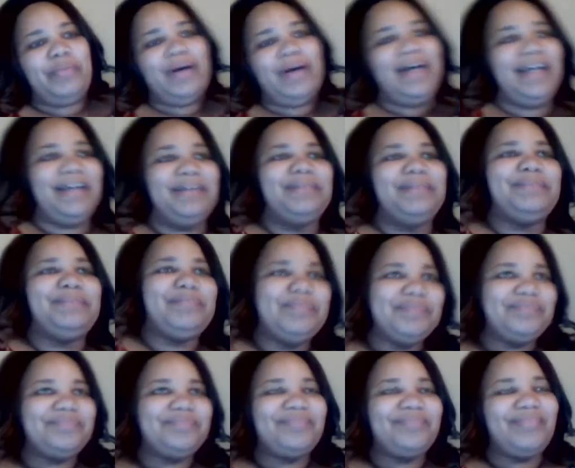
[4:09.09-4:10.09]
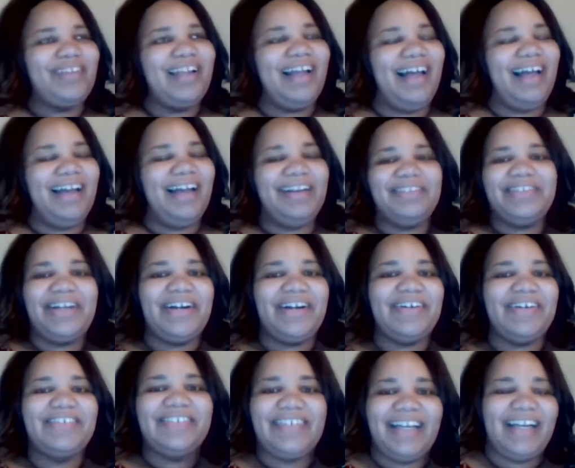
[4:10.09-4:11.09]
But I don't
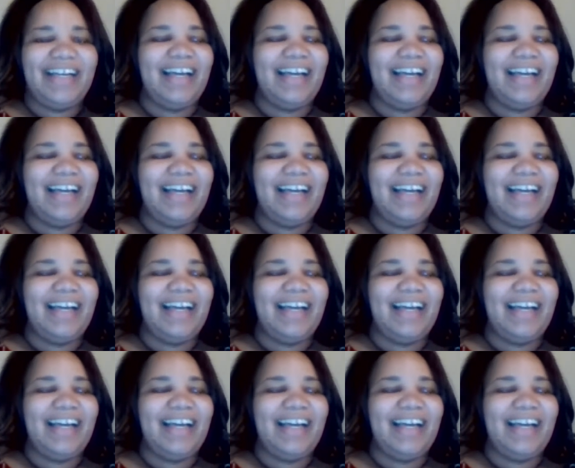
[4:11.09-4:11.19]
know.